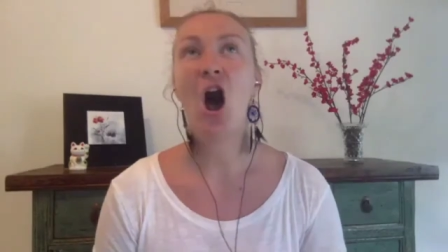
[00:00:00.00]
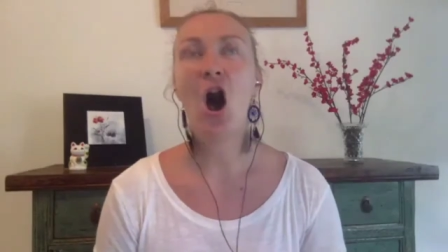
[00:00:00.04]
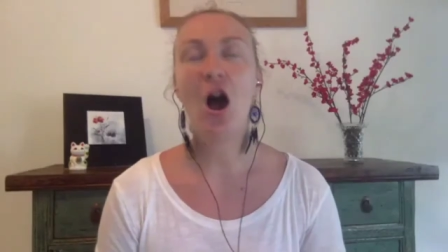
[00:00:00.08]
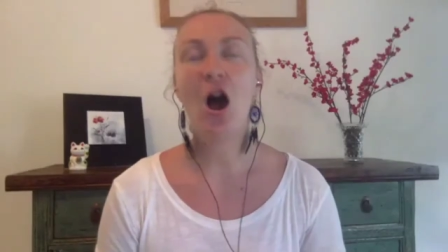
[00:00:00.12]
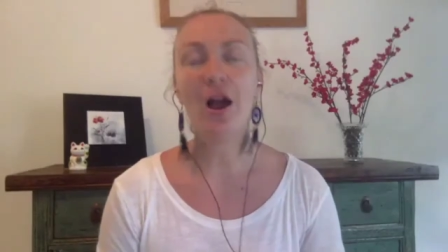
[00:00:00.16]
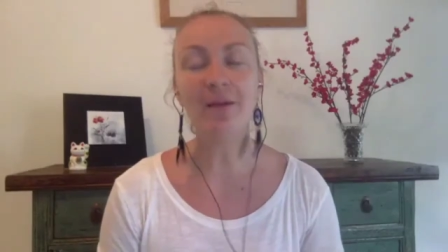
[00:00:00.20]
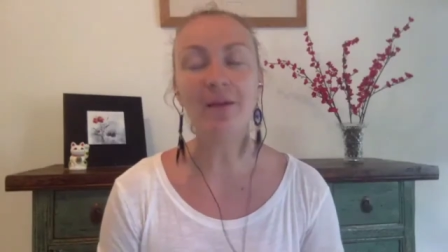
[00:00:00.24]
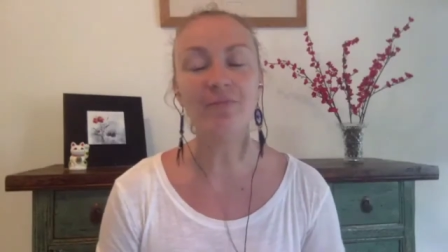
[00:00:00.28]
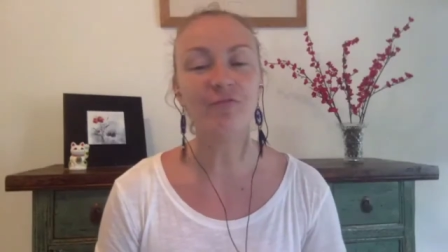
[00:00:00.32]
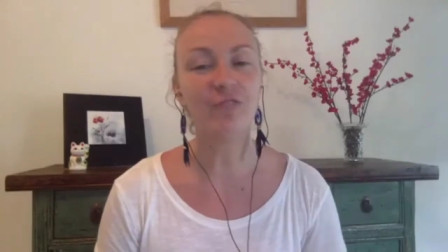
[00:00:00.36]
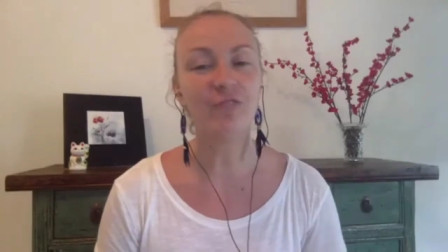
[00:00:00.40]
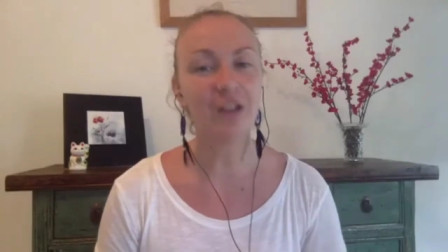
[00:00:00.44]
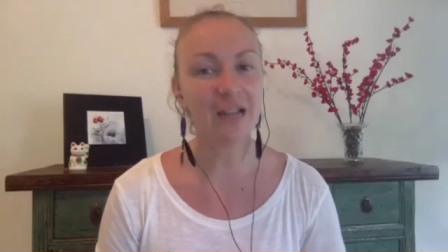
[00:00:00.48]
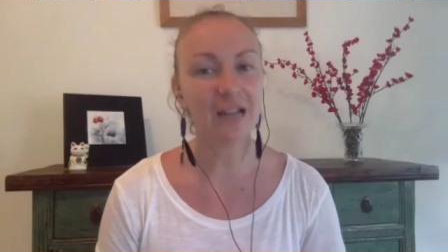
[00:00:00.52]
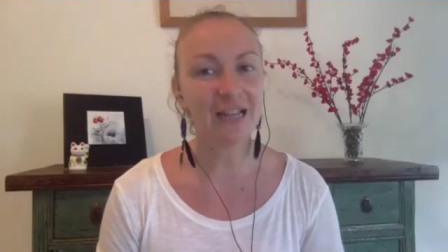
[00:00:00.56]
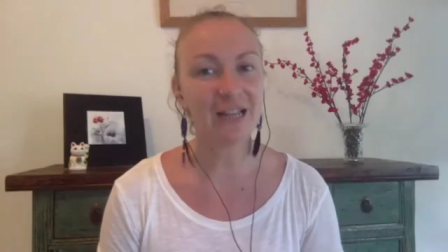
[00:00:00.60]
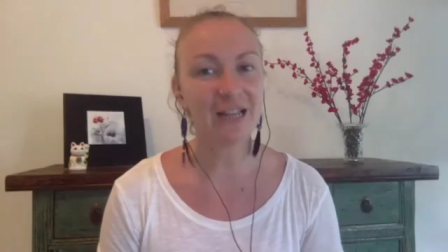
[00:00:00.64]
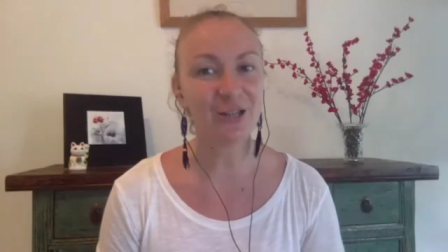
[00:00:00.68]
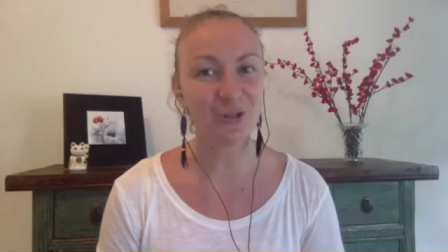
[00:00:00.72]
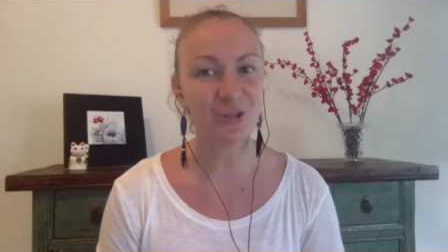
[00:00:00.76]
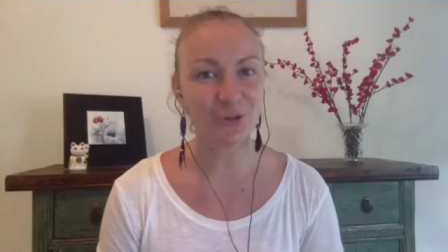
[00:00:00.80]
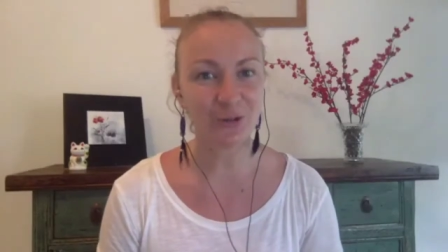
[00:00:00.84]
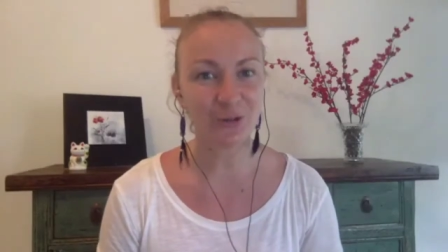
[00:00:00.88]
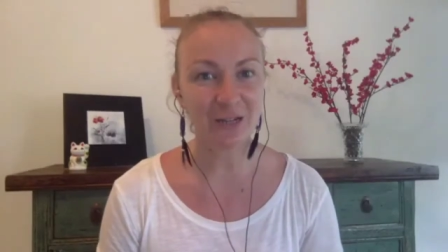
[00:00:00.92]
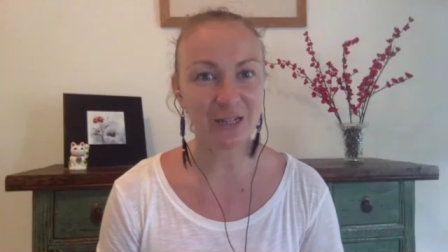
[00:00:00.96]
I'm really
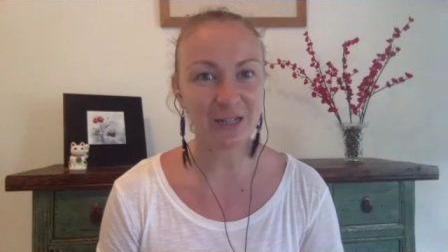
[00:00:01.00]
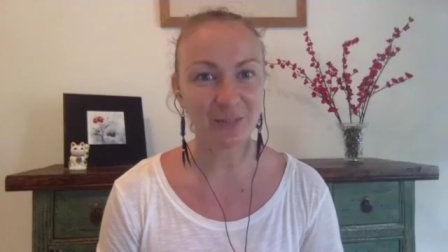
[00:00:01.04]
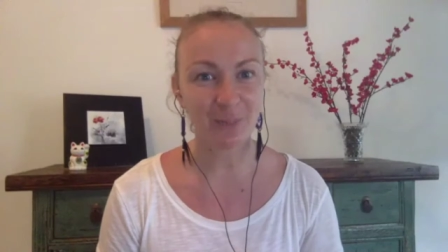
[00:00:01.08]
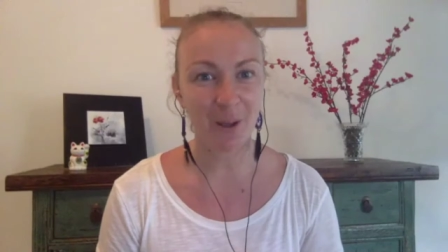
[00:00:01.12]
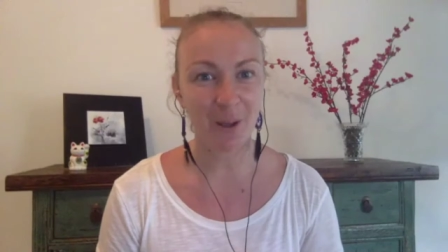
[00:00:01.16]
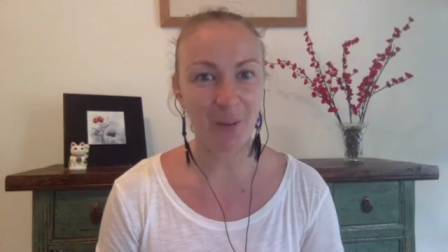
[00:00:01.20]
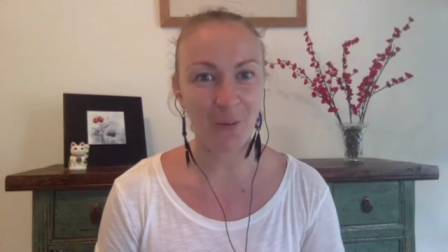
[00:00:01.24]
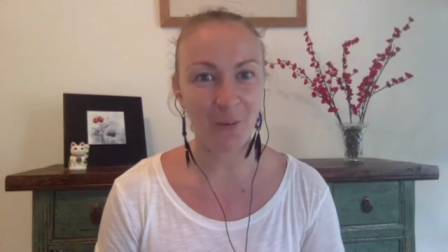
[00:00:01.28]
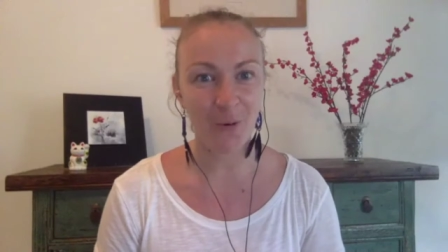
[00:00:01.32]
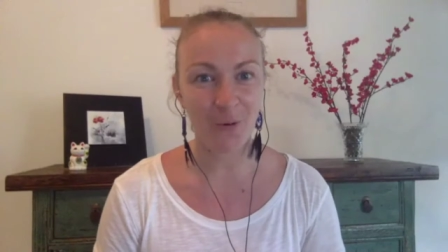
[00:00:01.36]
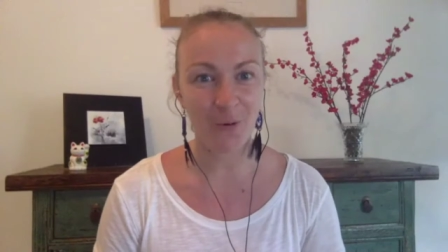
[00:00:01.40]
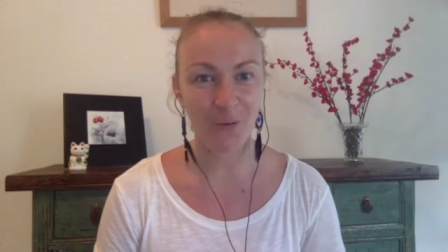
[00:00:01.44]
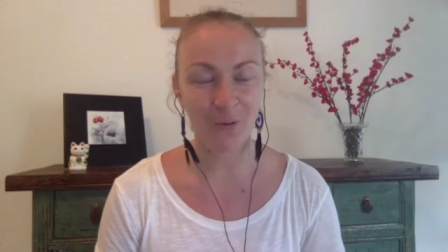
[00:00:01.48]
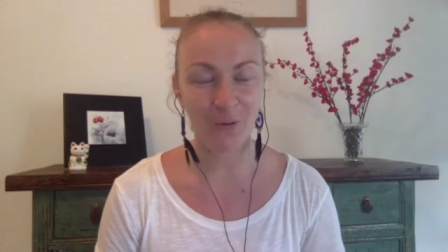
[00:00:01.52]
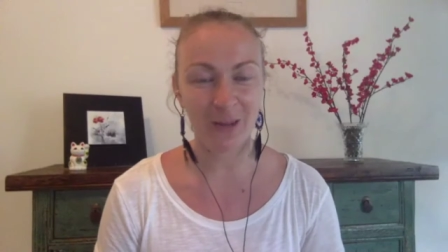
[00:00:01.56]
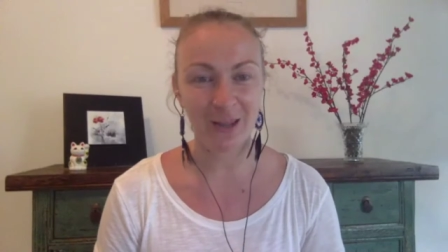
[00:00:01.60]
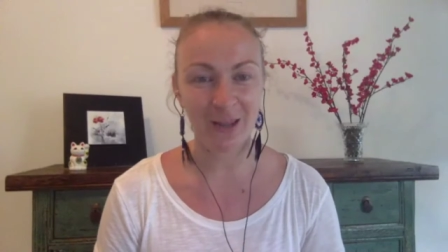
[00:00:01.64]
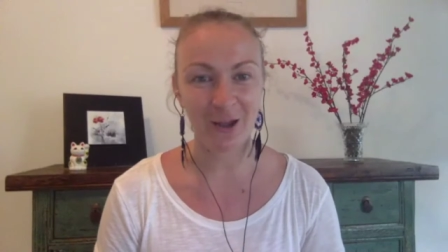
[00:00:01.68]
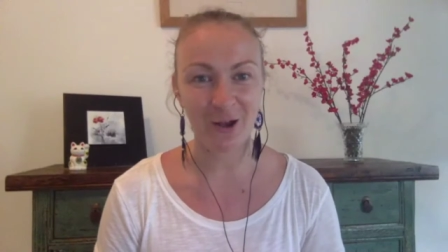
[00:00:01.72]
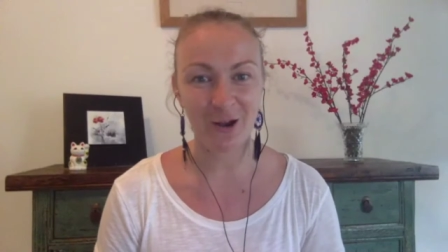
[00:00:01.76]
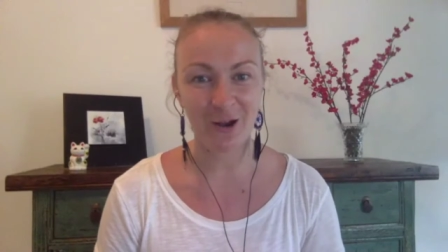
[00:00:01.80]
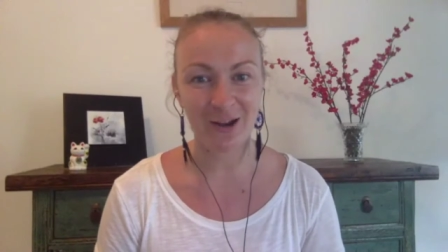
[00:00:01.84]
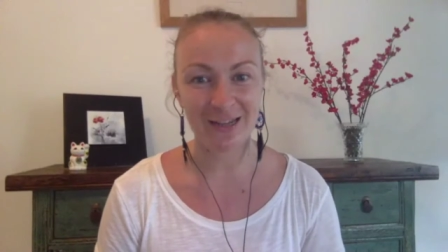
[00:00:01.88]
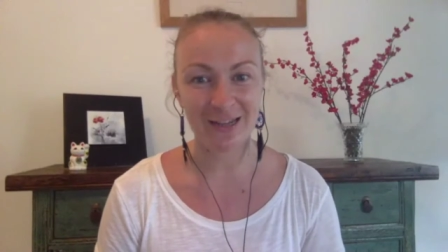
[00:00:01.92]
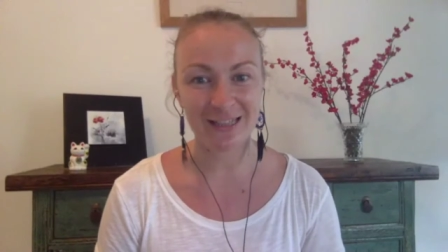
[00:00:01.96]
intrigued by what we
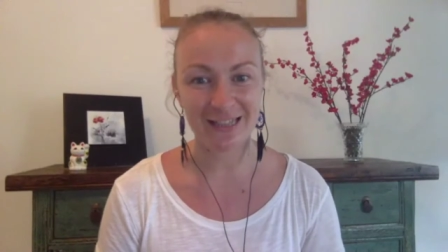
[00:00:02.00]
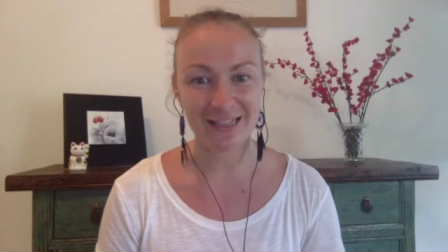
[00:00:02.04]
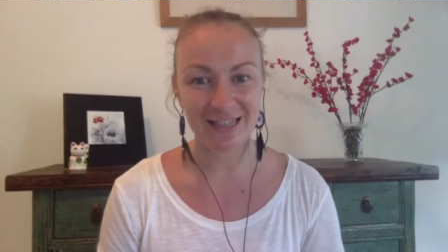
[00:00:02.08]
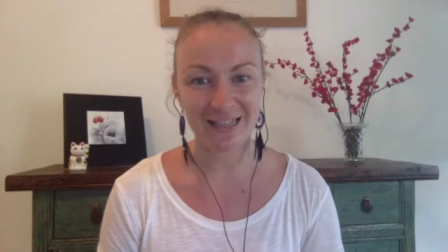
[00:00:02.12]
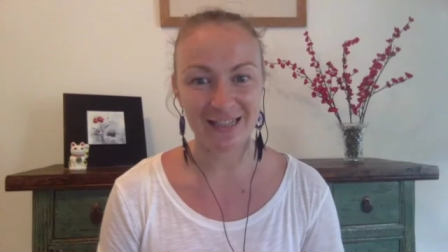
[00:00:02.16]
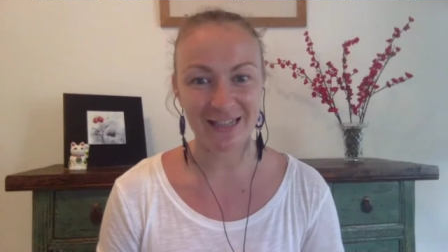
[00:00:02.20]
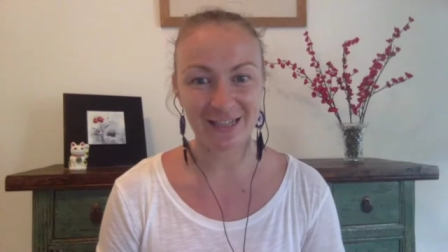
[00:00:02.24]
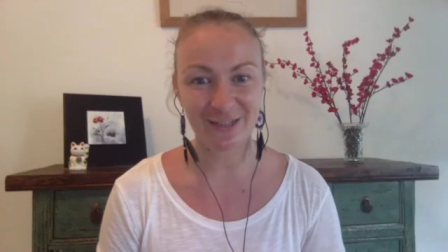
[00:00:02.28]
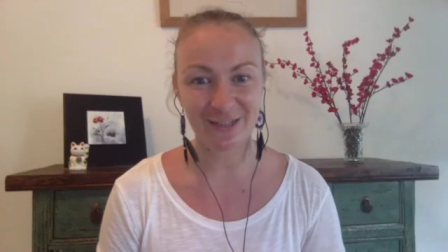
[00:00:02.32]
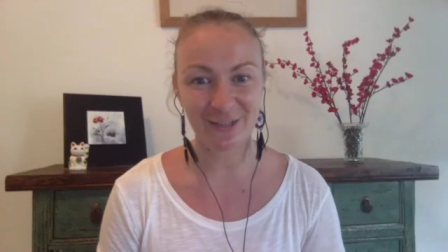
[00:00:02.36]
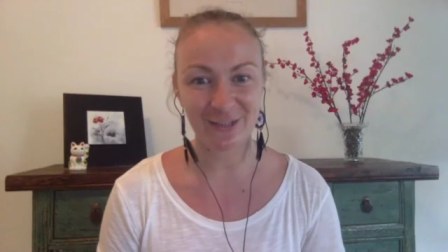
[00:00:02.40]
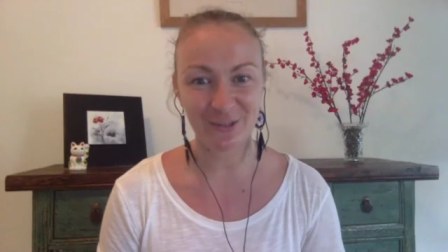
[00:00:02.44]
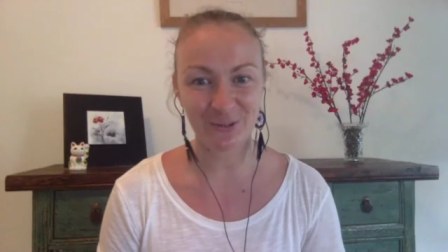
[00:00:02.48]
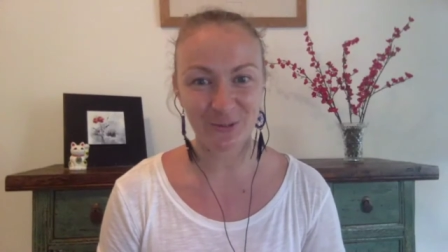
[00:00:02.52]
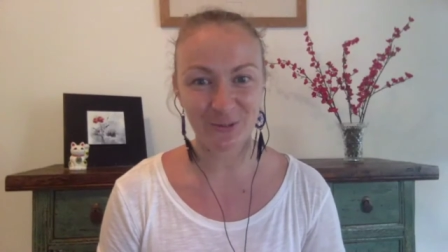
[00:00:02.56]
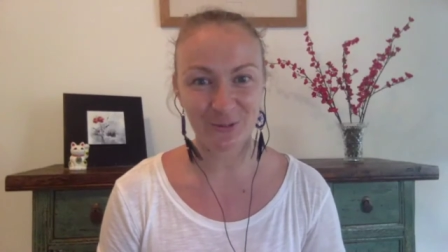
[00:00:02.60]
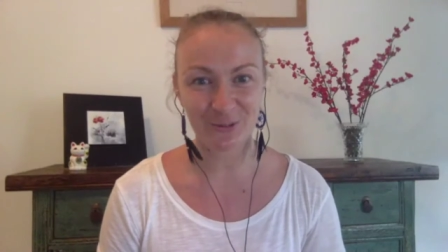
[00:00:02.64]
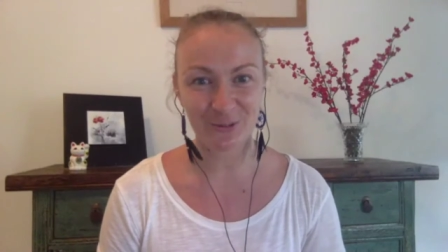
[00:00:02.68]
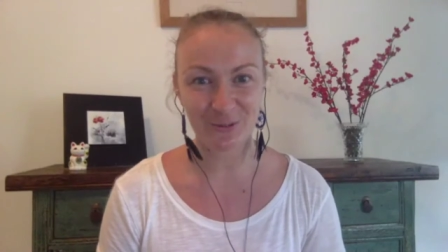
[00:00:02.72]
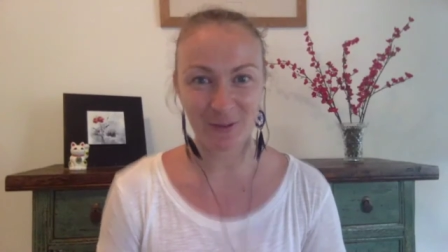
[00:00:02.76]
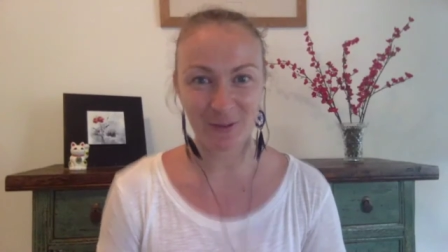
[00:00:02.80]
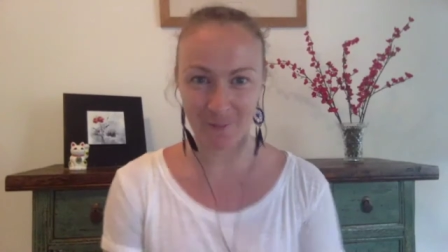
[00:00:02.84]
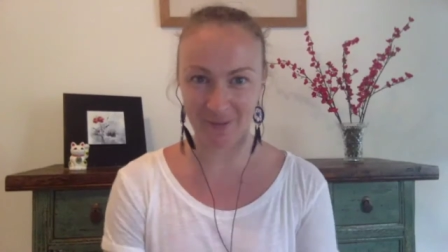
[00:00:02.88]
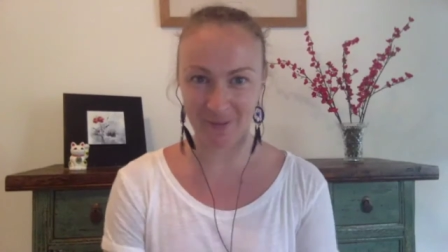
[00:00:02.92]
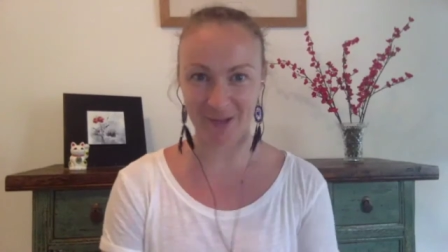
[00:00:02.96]
are intending to talk
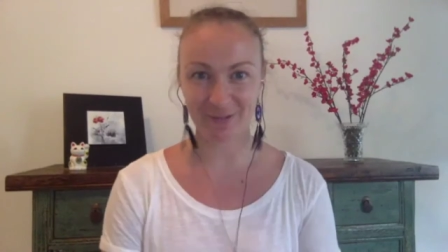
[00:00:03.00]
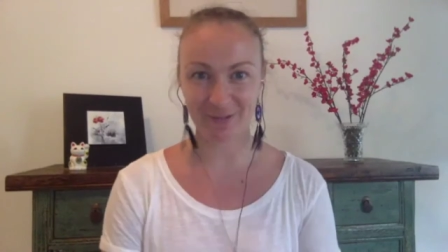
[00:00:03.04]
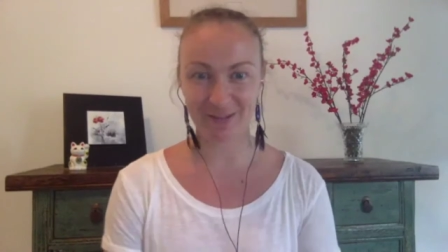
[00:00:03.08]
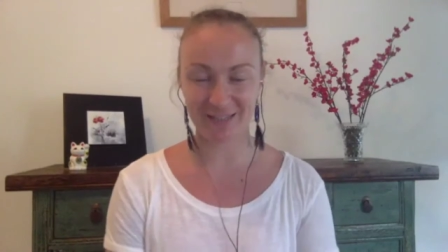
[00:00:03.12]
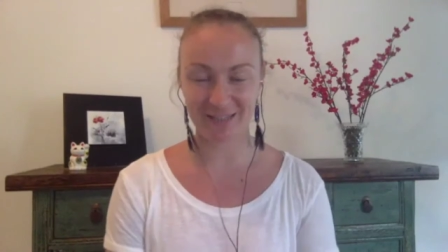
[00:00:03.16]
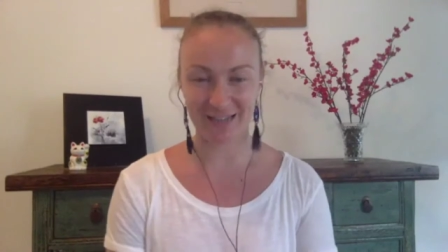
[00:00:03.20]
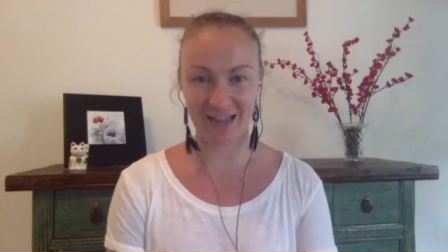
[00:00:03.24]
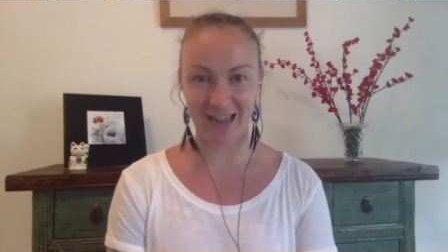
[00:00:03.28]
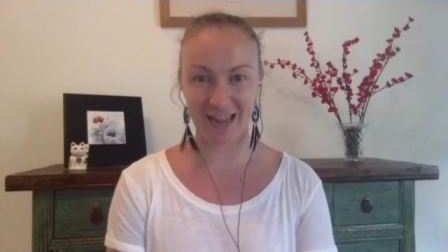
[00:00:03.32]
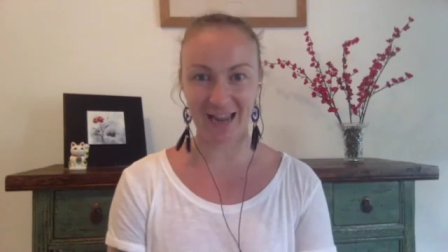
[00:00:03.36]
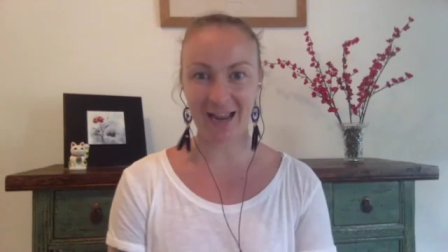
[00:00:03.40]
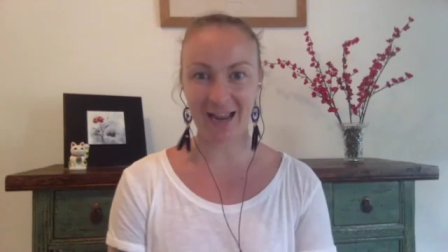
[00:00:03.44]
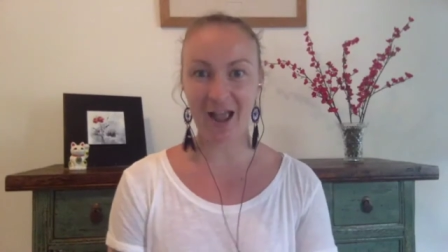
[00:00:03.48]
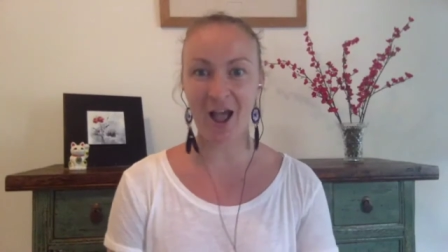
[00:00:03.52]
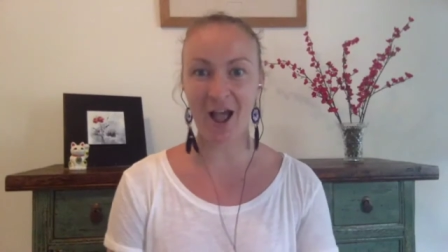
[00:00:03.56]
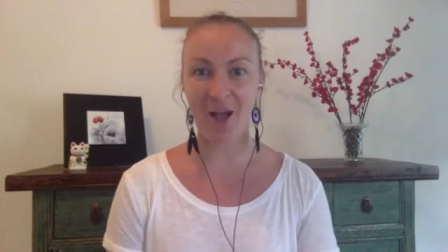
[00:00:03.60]
to, about today.